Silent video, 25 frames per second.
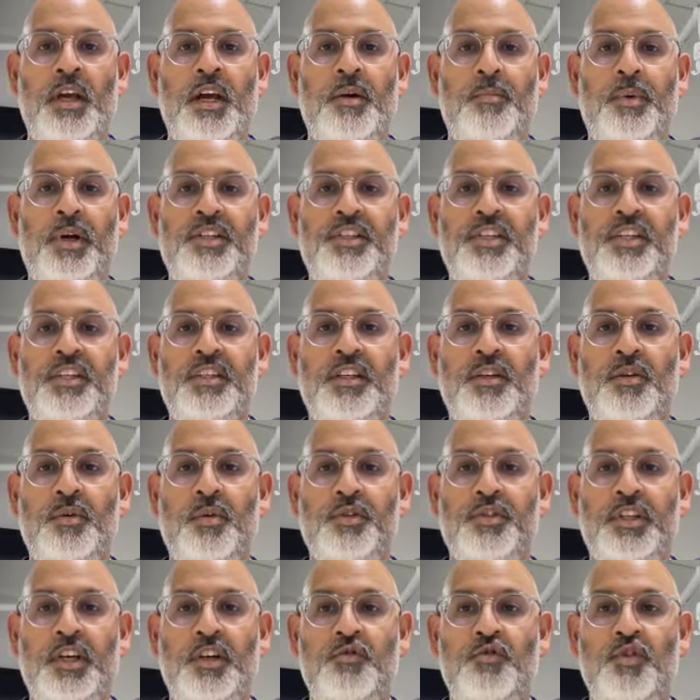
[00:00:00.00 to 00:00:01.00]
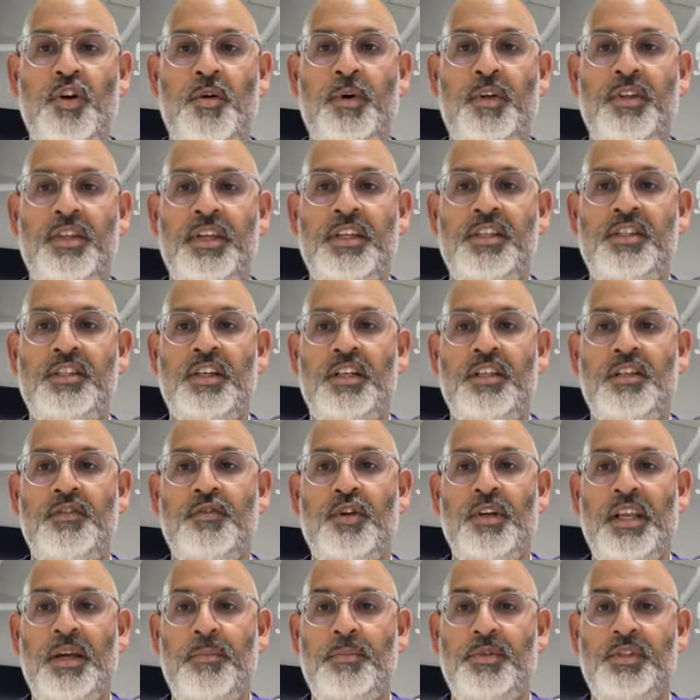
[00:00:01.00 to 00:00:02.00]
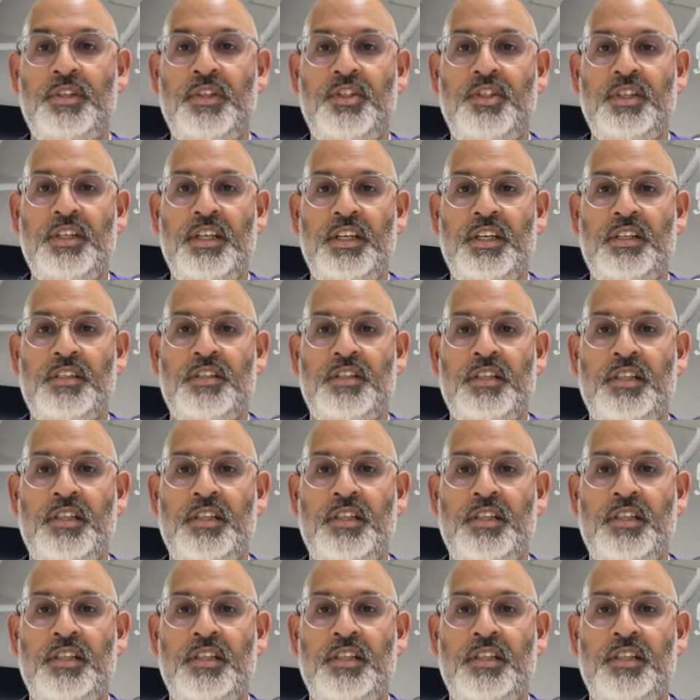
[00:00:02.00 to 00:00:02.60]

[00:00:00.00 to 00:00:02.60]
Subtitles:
Braces can also rub on the inside of your lips and cheeks,